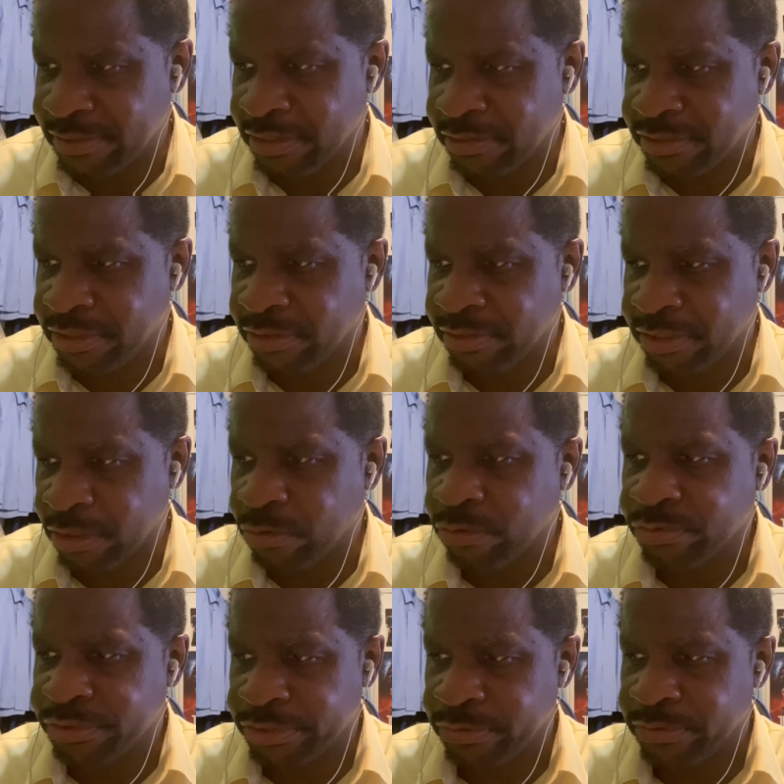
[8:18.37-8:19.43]
still the
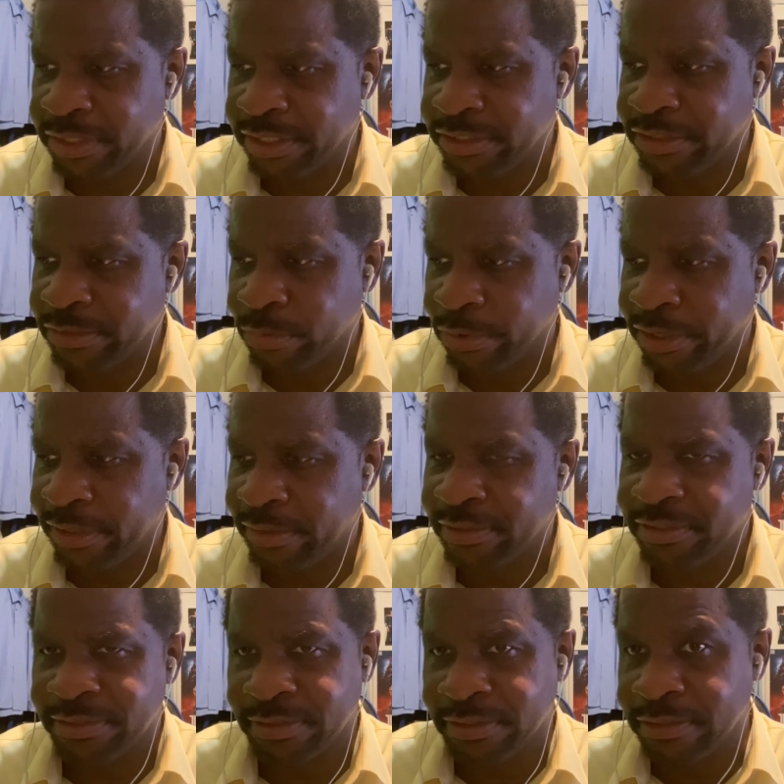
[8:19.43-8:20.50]
old suit that she's wearing.
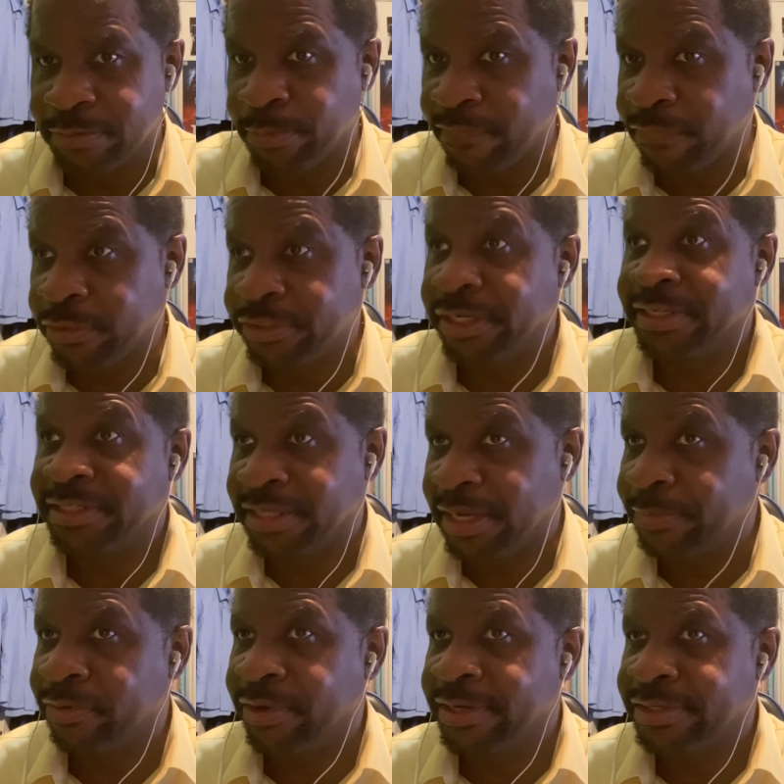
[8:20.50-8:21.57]
This is before she gets the
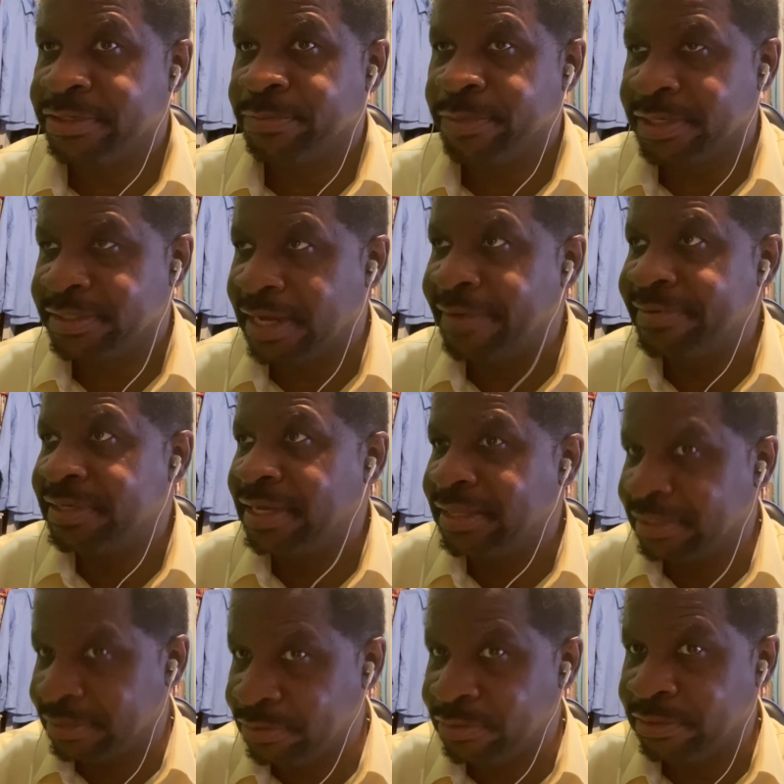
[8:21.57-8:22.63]
upgraded suit. Because obviously, I
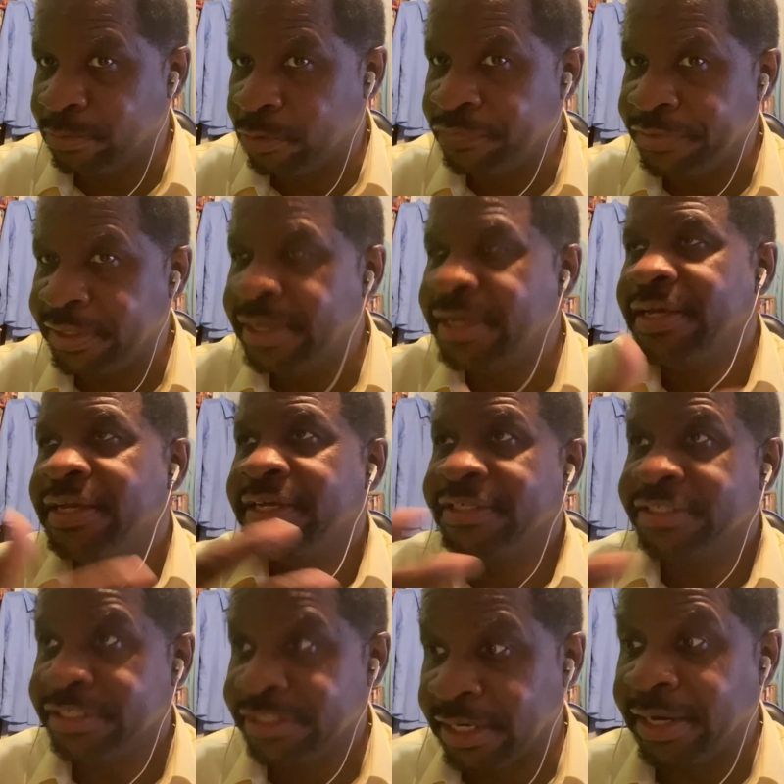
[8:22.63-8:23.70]
think during the movie,
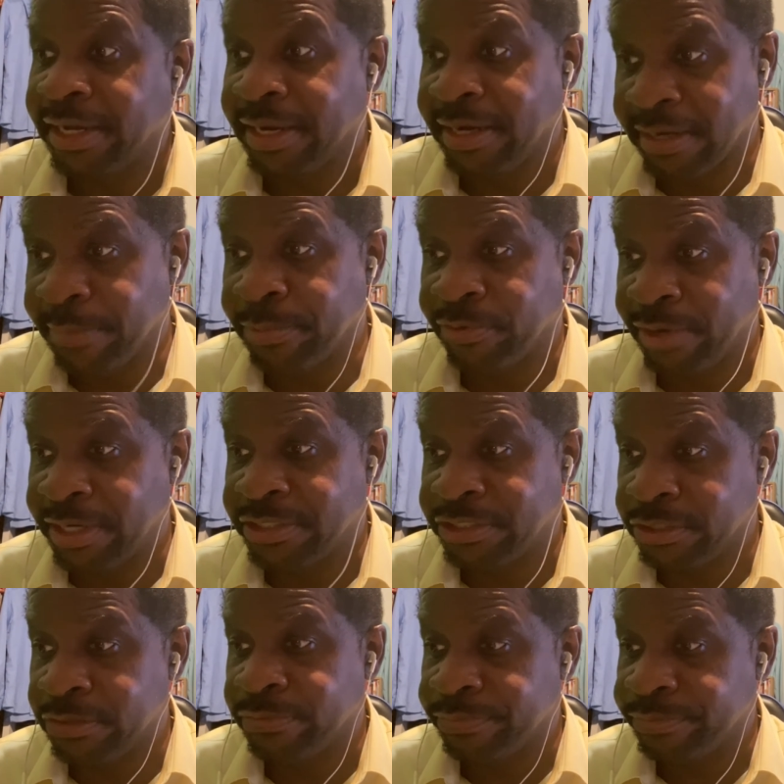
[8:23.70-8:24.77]
she's going to get an upgraded
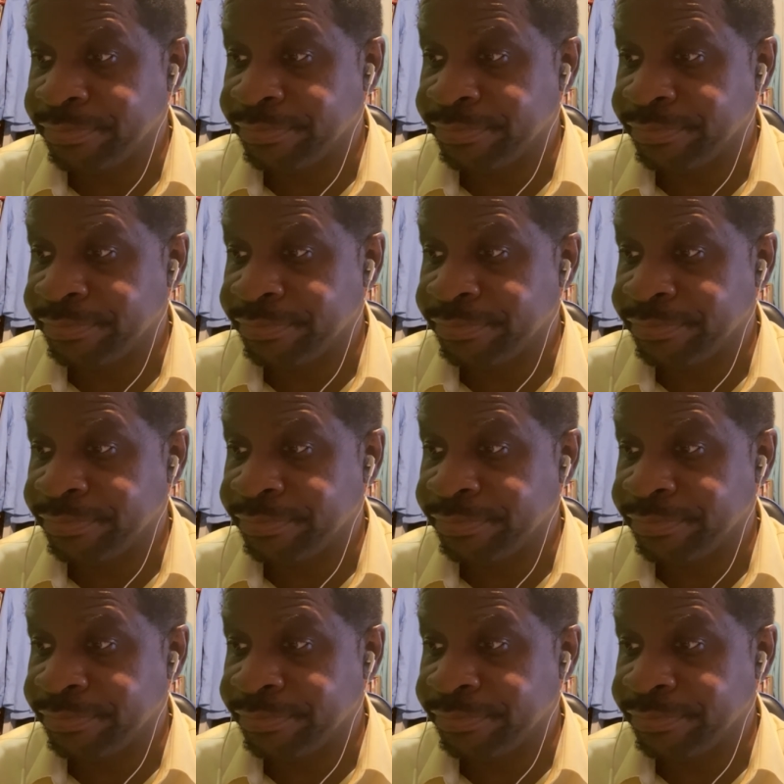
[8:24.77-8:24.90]
suit